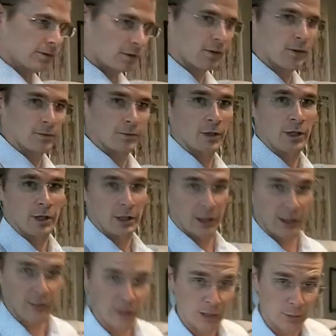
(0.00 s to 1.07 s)
So
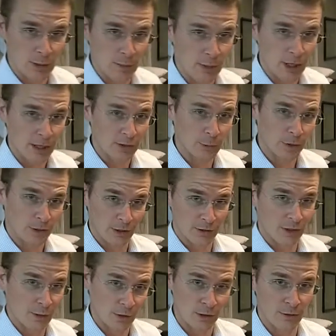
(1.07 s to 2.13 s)
he's going to be biased
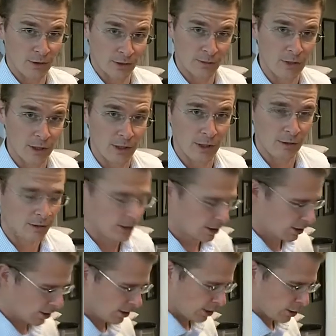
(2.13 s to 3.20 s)
because I'm shooting the video.
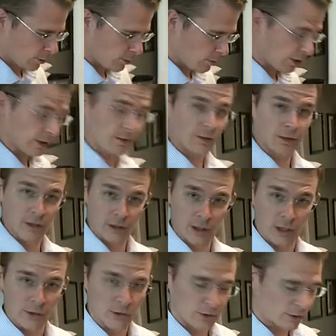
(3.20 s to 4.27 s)
But
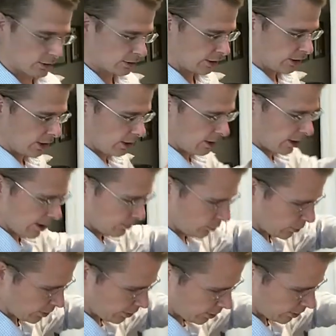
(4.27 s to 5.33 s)
it's certainly a lot
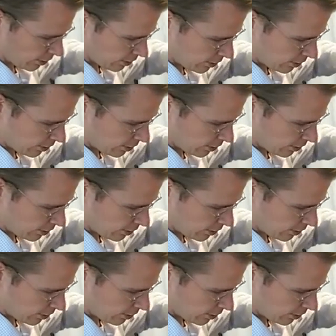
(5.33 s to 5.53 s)
more